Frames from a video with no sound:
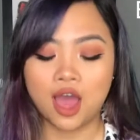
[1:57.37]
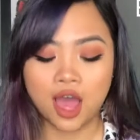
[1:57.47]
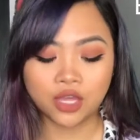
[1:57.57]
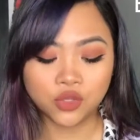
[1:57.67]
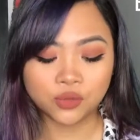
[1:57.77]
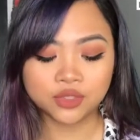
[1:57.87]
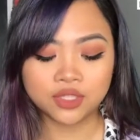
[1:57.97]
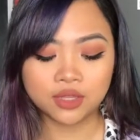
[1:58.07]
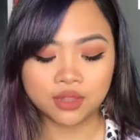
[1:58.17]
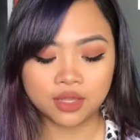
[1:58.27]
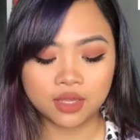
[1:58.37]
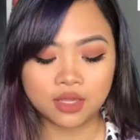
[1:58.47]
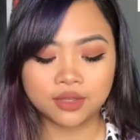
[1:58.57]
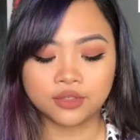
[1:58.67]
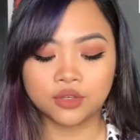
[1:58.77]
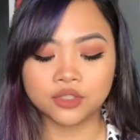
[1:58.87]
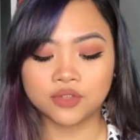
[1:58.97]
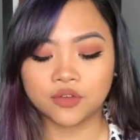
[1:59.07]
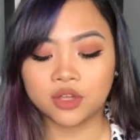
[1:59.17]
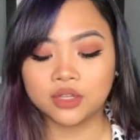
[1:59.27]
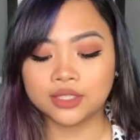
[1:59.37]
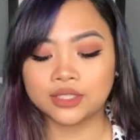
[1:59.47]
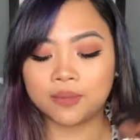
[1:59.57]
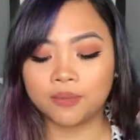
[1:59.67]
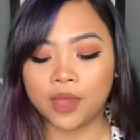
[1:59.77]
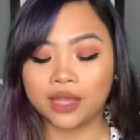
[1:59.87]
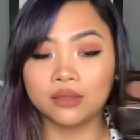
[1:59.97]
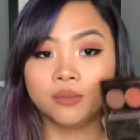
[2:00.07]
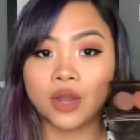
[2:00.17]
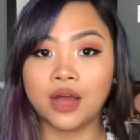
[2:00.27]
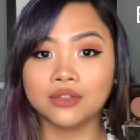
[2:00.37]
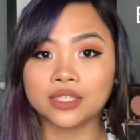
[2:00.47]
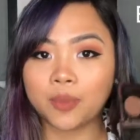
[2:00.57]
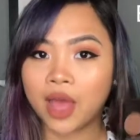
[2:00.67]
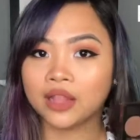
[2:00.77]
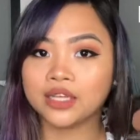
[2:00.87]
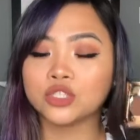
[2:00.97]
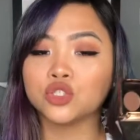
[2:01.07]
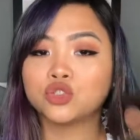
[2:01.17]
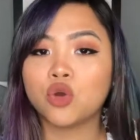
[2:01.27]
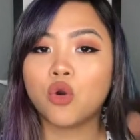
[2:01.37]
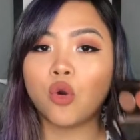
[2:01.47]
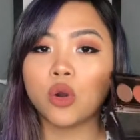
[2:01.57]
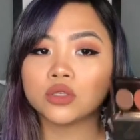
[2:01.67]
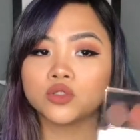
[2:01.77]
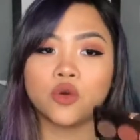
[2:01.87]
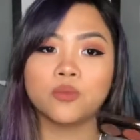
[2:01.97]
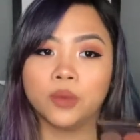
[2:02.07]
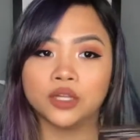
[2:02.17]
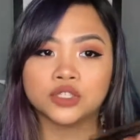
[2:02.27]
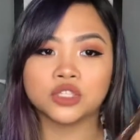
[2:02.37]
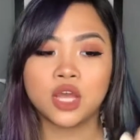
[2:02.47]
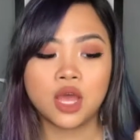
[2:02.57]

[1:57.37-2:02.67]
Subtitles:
I used the Dose of Colors Baked Browns palette so much.